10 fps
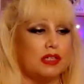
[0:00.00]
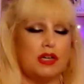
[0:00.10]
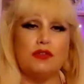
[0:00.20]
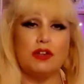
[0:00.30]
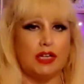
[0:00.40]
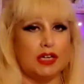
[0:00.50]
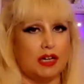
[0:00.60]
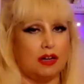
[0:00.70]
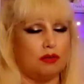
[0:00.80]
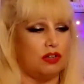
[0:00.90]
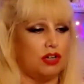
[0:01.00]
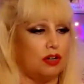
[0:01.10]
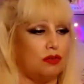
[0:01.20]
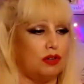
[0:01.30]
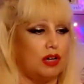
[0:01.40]
definitely,
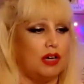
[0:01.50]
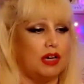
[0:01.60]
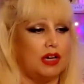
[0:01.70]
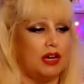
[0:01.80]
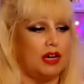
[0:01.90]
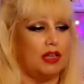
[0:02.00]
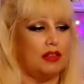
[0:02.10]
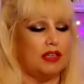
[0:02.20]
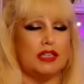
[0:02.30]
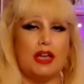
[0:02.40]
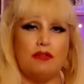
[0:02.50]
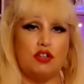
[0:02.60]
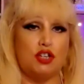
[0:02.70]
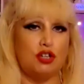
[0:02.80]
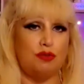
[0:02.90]
it's never
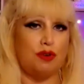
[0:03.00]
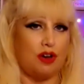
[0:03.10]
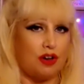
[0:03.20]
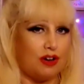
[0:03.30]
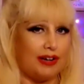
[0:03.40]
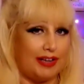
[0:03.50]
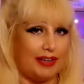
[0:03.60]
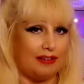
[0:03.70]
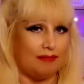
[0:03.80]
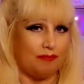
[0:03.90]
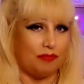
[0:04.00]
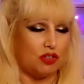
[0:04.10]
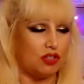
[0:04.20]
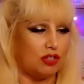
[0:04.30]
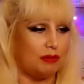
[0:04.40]
too early.
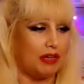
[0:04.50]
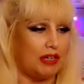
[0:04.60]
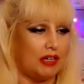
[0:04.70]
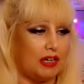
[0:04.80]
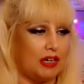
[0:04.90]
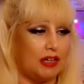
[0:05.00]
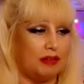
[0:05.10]
This is what I mean.